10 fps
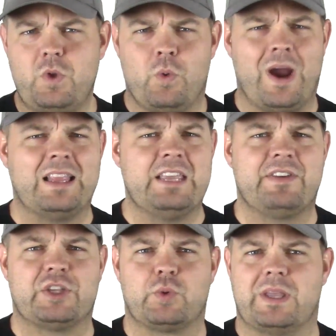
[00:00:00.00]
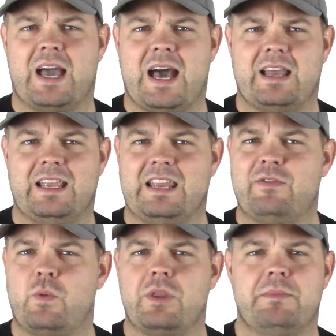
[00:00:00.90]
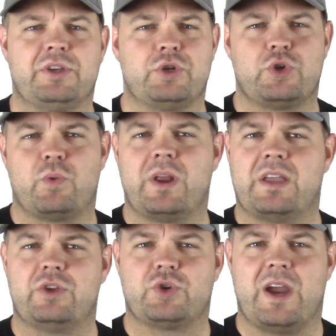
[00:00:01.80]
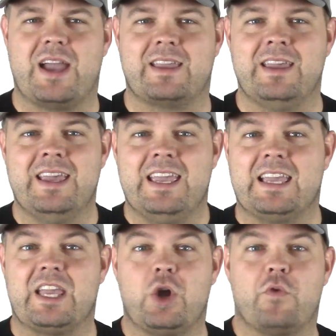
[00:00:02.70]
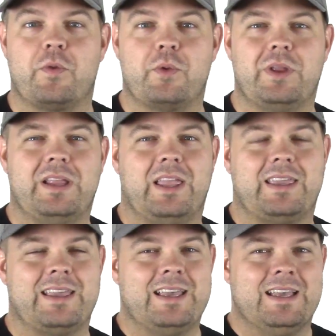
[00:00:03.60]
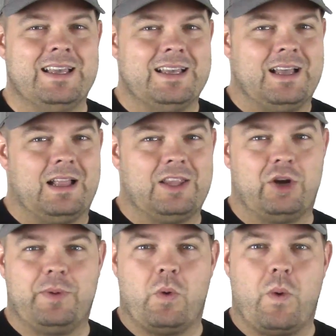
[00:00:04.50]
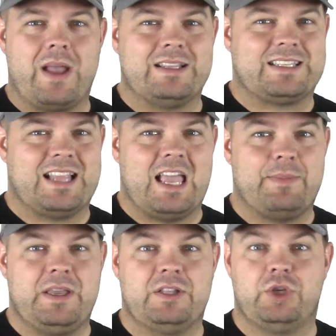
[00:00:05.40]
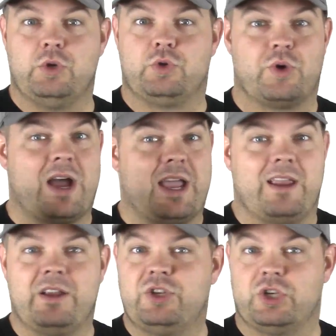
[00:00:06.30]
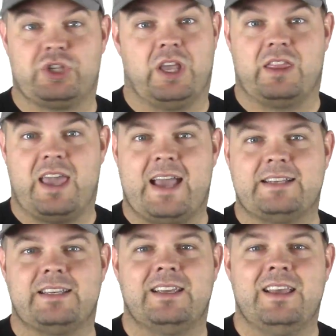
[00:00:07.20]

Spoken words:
Where I live, it gets really hot, and even when the misters are running on the track, it can go from really like a little bit wet and slimy to dry just like that.